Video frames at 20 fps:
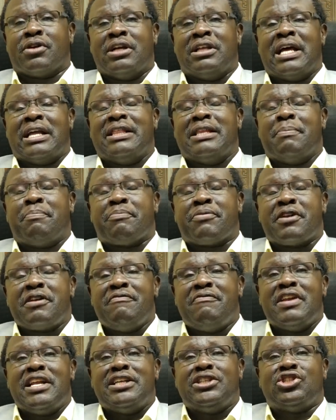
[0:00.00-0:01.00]
and the
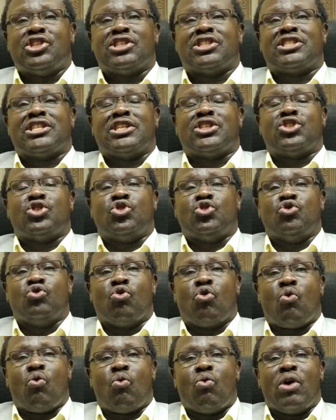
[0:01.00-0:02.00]
privileges that
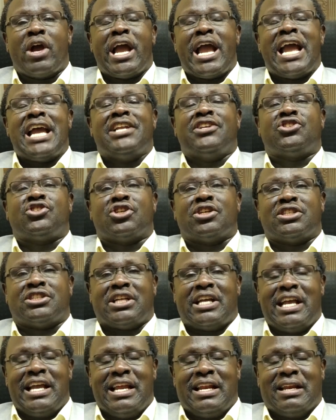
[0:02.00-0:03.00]
you
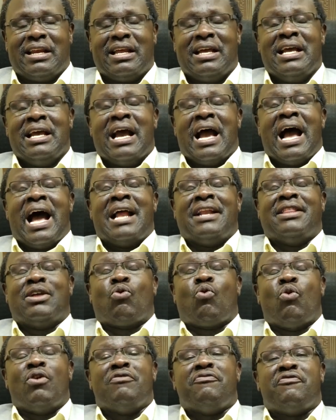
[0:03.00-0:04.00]
entered in and
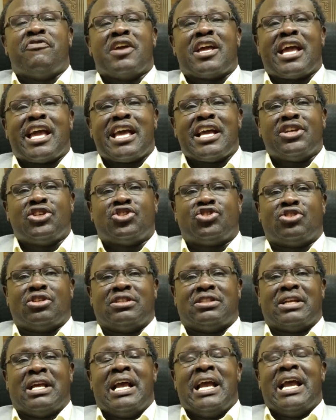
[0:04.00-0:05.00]
the
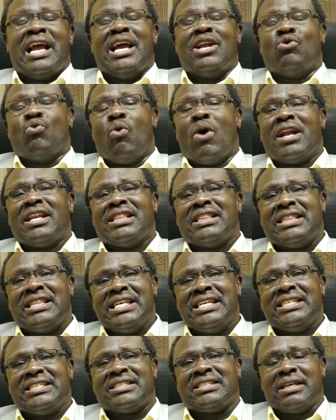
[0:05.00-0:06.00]
qualification and what
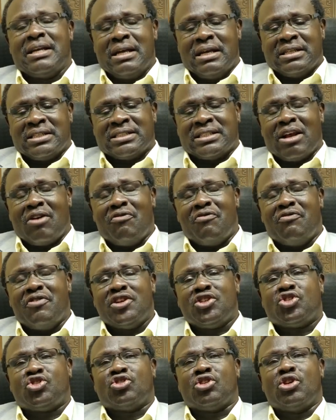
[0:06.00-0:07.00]
this
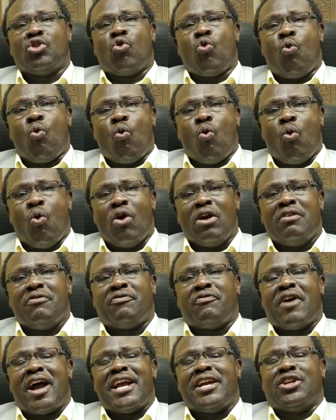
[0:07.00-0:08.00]
salvation
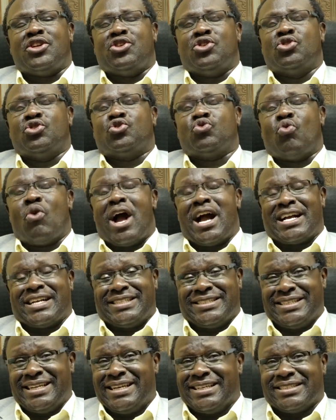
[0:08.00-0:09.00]
qualified you to
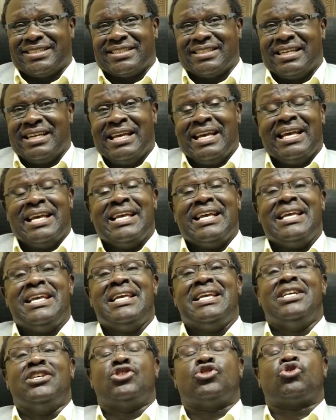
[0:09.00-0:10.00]
access
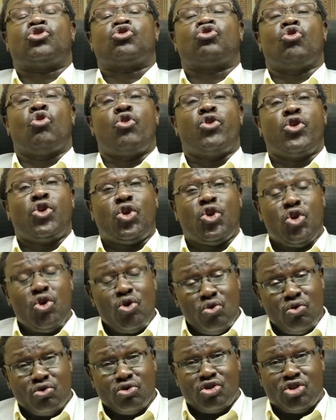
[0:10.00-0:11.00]
is so
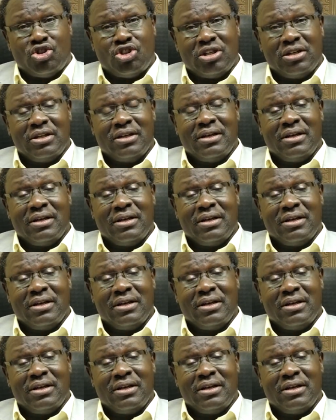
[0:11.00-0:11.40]
huge